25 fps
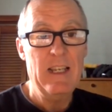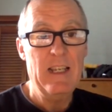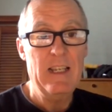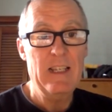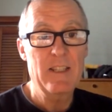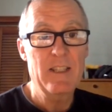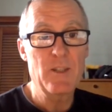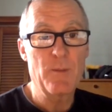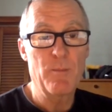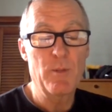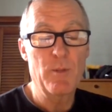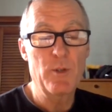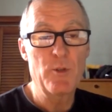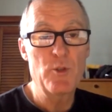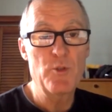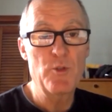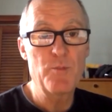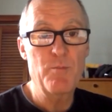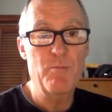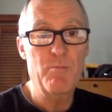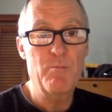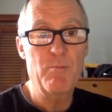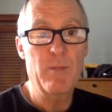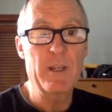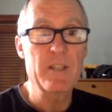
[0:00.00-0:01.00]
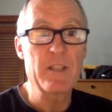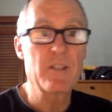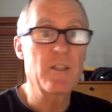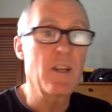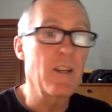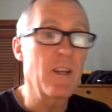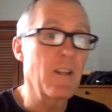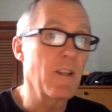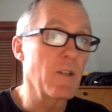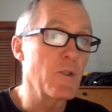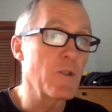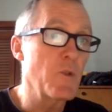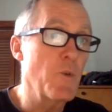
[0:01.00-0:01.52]
it's a blues, but it's got a
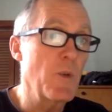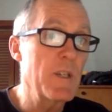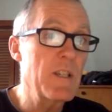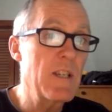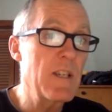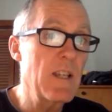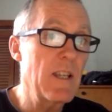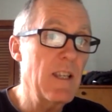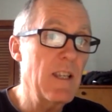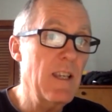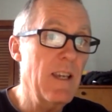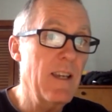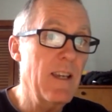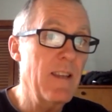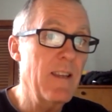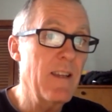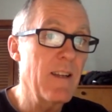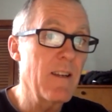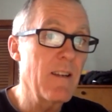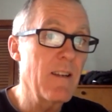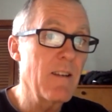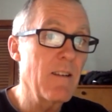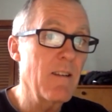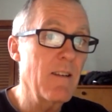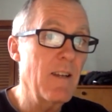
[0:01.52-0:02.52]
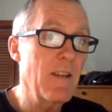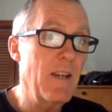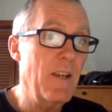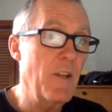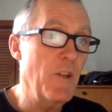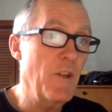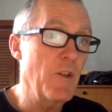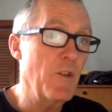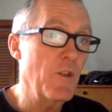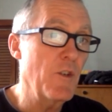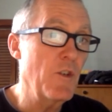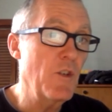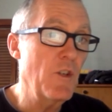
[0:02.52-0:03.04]
little twist at the end there, and
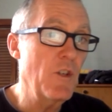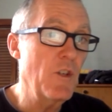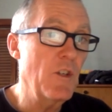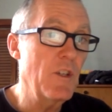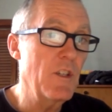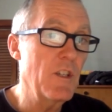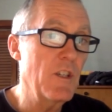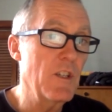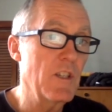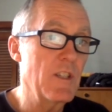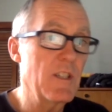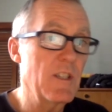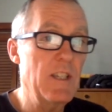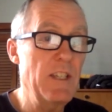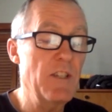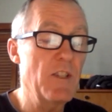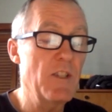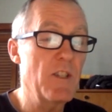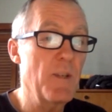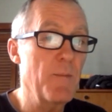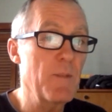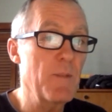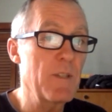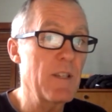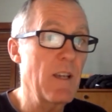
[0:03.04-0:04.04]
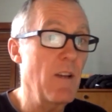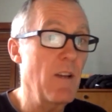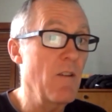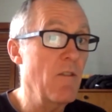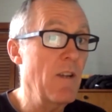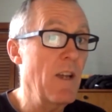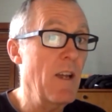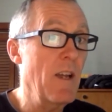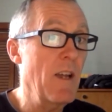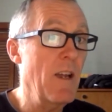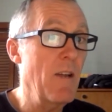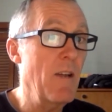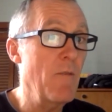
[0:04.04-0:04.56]
you to teach them to say,
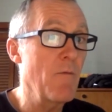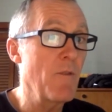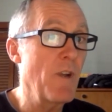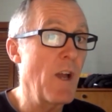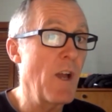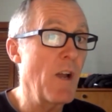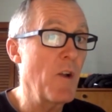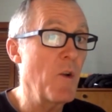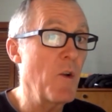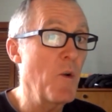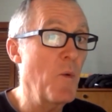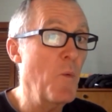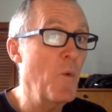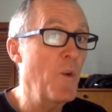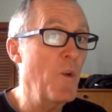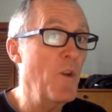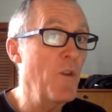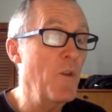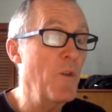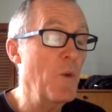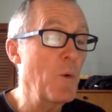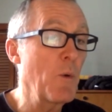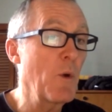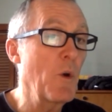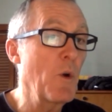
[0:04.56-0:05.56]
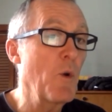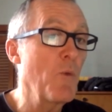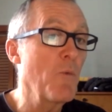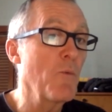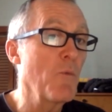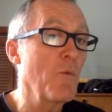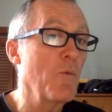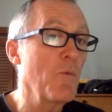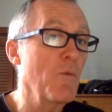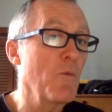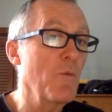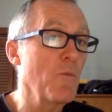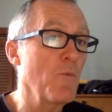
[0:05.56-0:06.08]
okay, we're not going where you think we're
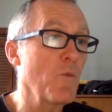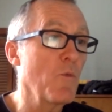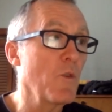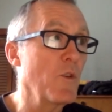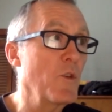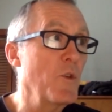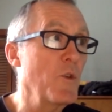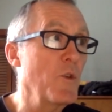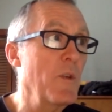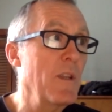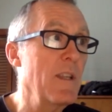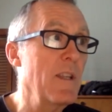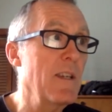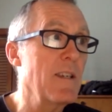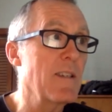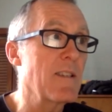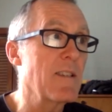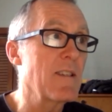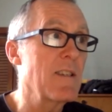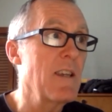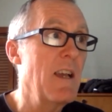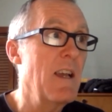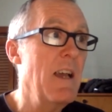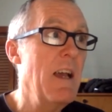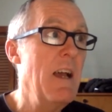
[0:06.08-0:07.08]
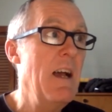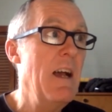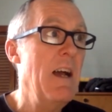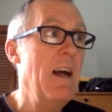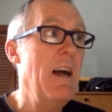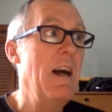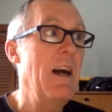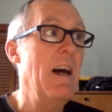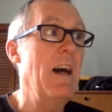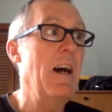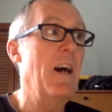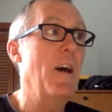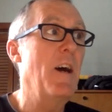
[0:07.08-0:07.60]
going. We're doing this.
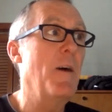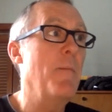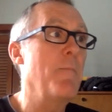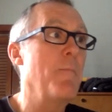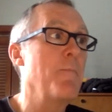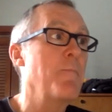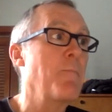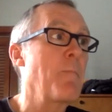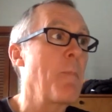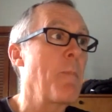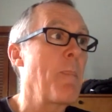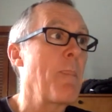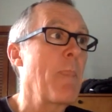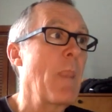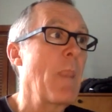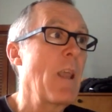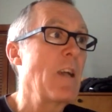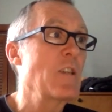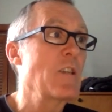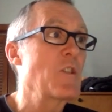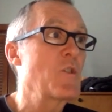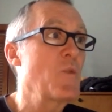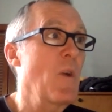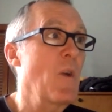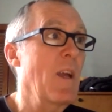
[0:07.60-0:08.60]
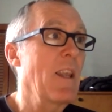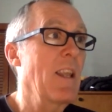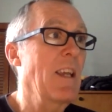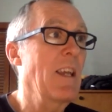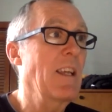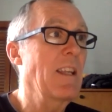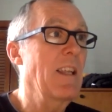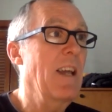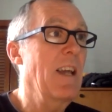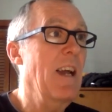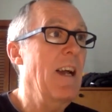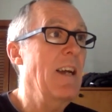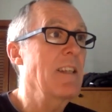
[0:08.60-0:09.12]
Um, so I like
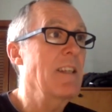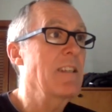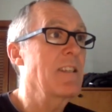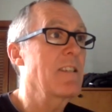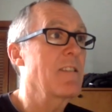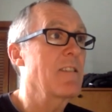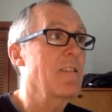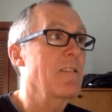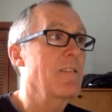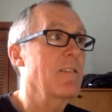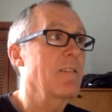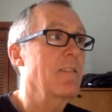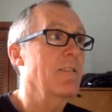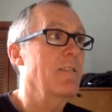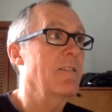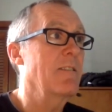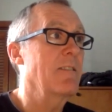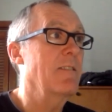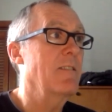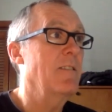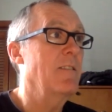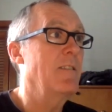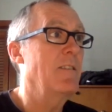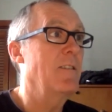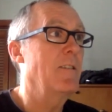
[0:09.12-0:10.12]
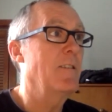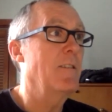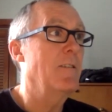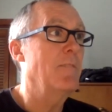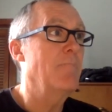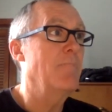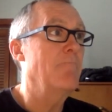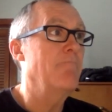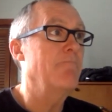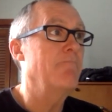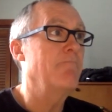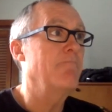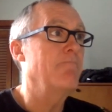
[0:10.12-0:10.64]
that.
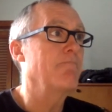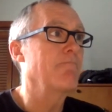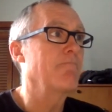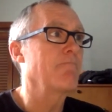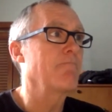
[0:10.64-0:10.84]
Um,